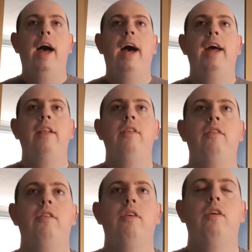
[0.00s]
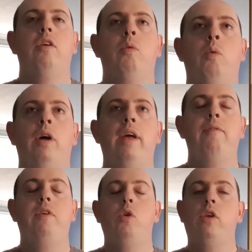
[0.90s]
and what
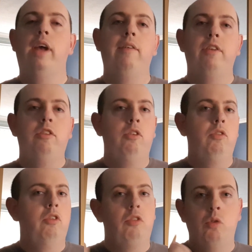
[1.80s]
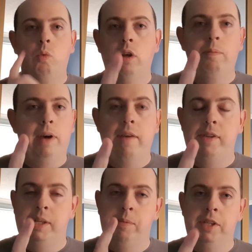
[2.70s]
if you can either choose to do one
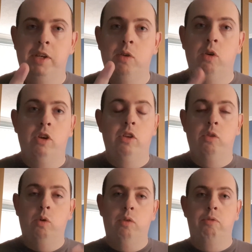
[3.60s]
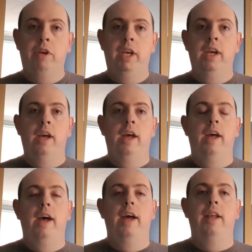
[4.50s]
path, it's up to you, or you can do all three.
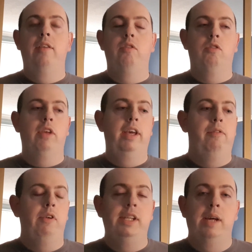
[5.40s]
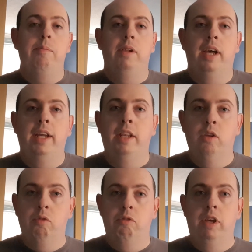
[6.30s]
And say, for example, I did
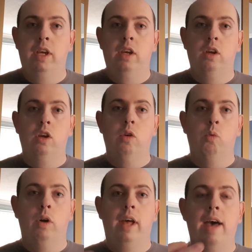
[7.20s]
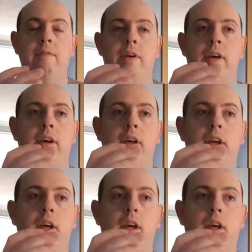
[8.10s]
all three. Whatever